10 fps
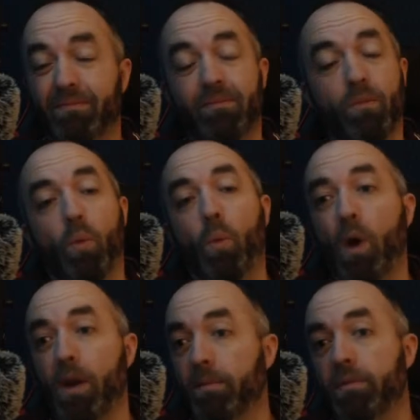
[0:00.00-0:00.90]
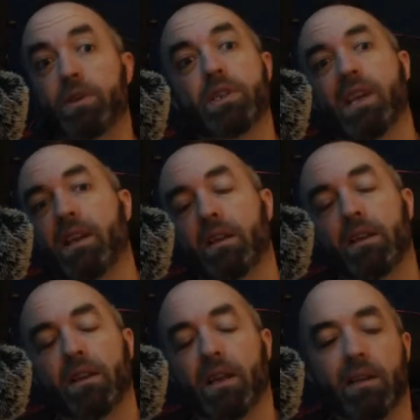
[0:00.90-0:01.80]
1%.
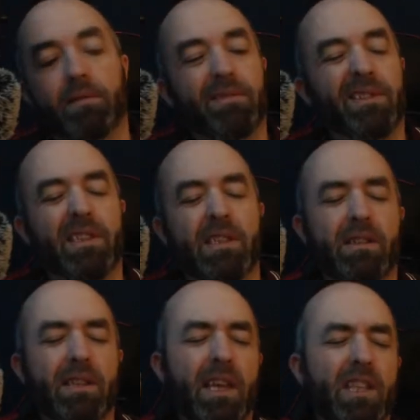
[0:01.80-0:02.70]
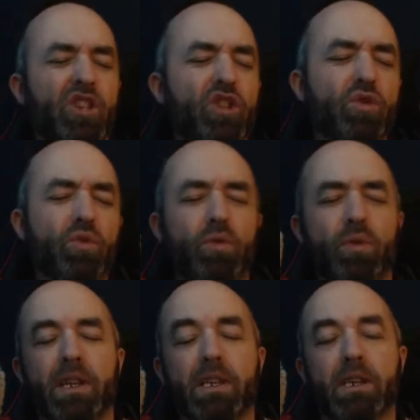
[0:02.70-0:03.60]
Like, it's so
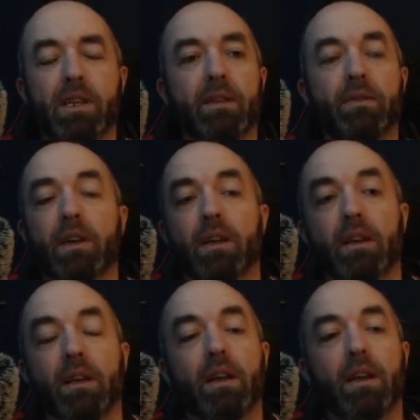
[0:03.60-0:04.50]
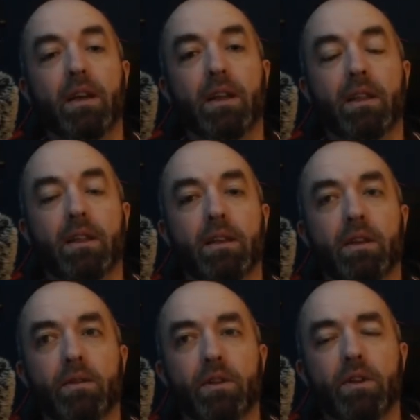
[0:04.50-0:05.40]
insignificant. You know,
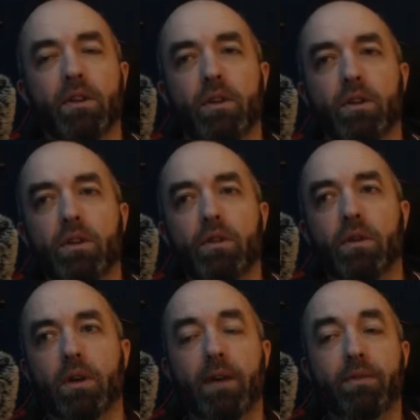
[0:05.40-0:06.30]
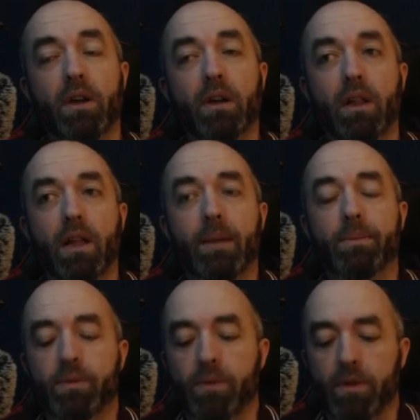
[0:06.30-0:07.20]
you could do. I've done collabs
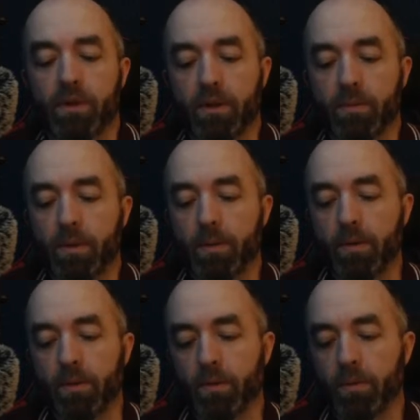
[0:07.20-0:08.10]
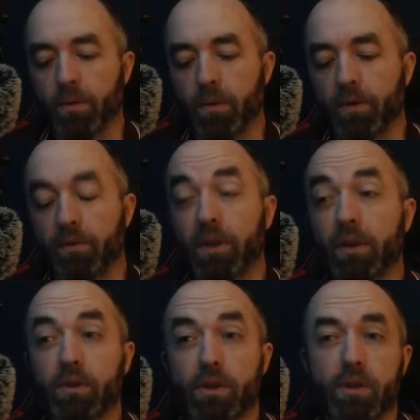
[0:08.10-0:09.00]
with people on
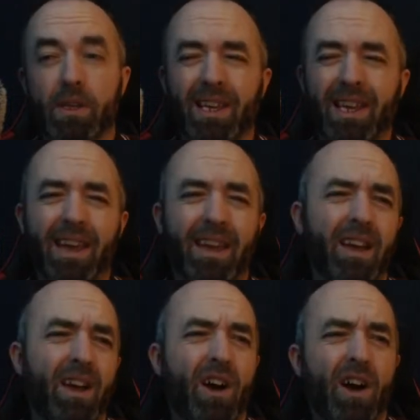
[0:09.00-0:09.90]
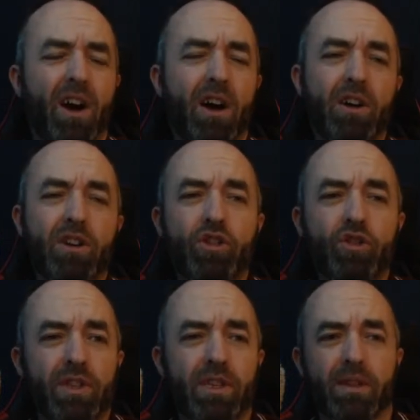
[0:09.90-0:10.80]
videos that get
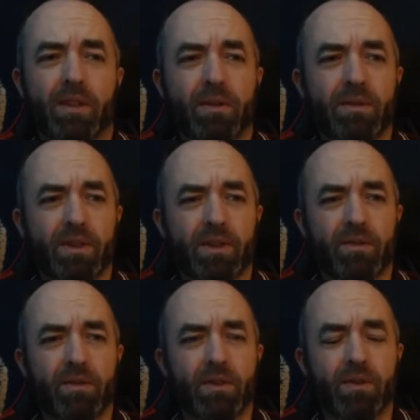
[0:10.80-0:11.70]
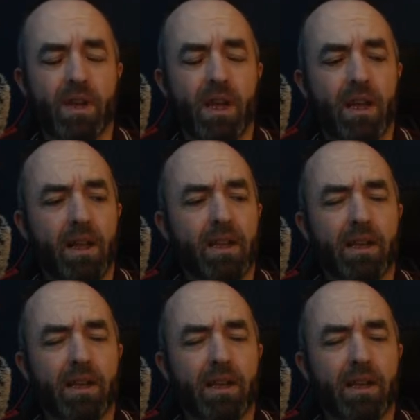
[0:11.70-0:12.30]
hundreds of thousands of views, like